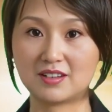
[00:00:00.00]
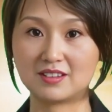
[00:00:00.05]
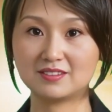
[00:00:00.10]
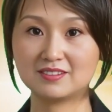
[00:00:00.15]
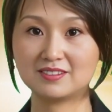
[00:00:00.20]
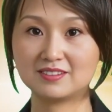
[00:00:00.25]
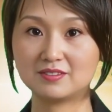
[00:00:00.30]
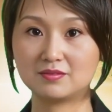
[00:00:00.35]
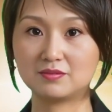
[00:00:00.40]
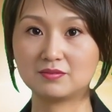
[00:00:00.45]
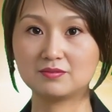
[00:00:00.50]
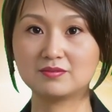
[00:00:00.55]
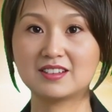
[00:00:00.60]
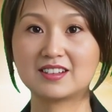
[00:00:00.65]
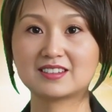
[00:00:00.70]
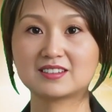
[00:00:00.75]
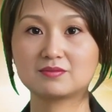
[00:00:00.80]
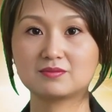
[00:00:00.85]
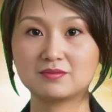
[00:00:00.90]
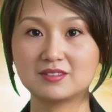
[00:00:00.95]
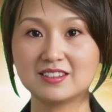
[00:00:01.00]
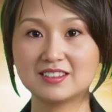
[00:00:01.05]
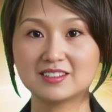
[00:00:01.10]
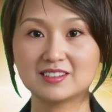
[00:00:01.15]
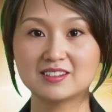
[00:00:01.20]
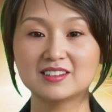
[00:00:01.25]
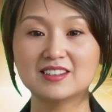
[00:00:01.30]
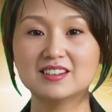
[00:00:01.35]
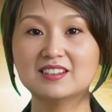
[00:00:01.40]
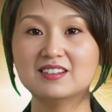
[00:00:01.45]
East Coast route
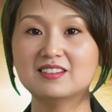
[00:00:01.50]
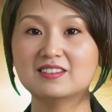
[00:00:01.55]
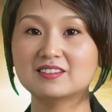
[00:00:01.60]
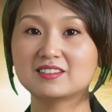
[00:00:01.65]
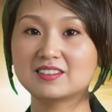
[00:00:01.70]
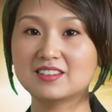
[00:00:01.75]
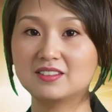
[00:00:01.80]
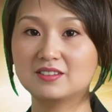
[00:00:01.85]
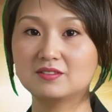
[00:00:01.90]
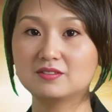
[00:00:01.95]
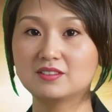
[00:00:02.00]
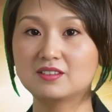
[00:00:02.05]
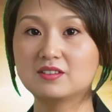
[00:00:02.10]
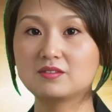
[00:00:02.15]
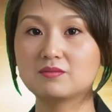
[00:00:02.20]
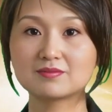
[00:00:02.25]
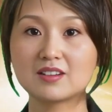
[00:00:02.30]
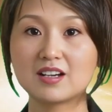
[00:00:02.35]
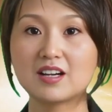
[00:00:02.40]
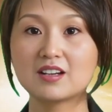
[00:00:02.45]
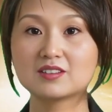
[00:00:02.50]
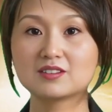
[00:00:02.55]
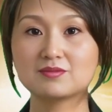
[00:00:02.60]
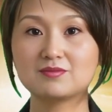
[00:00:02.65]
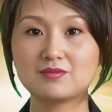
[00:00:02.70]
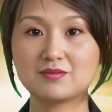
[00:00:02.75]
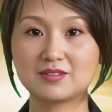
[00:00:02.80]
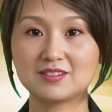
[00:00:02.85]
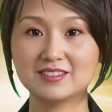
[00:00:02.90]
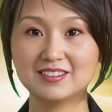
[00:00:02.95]
has risen to
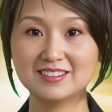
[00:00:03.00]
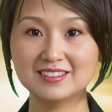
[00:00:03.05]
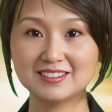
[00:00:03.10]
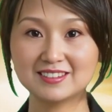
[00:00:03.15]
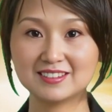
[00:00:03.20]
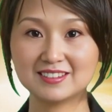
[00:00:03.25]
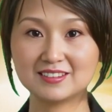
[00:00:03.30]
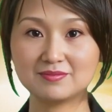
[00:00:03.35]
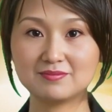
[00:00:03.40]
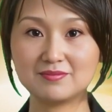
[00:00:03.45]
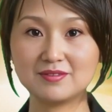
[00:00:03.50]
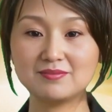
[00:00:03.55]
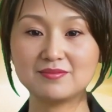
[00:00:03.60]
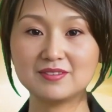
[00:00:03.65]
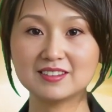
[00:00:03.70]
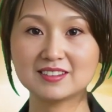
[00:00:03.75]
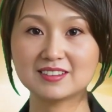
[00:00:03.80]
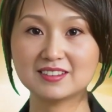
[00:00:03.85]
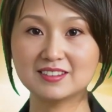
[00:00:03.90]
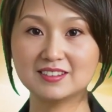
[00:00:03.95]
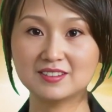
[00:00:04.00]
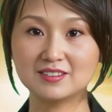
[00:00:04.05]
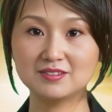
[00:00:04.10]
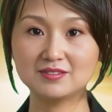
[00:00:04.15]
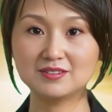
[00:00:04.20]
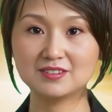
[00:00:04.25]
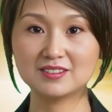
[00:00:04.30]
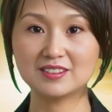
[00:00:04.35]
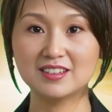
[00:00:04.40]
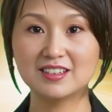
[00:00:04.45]

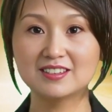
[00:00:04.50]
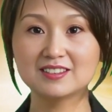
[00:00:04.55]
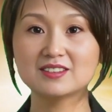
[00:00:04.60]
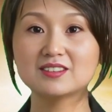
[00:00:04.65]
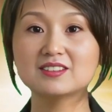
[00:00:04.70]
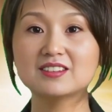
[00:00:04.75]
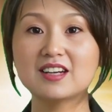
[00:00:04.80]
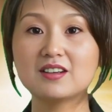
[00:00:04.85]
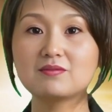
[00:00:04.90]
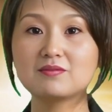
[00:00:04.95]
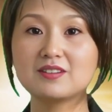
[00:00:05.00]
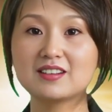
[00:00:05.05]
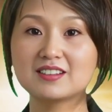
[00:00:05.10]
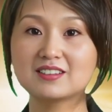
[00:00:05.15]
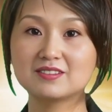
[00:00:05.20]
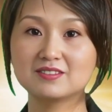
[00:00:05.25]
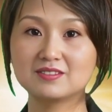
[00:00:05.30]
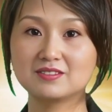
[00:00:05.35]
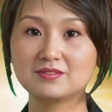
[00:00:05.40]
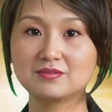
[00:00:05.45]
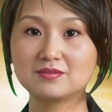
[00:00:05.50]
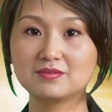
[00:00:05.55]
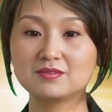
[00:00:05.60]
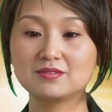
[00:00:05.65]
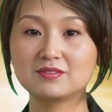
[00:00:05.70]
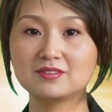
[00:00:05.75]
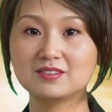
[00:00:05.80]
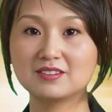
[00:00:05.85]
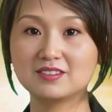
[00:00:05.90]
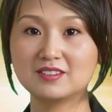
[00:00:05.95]
$5,562, an increase of nearly
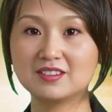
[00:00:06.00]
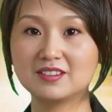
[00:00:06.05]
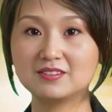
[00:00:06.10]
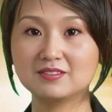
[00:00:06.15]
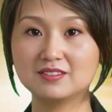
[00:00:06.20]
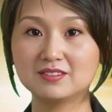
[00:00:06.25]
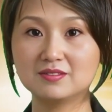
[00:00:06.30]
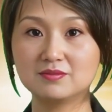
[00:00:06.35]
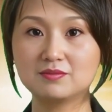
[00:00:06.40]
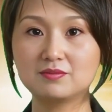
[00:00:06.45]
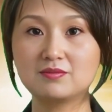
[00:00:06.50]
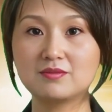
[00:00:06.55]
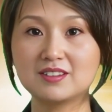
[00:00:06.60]
20%.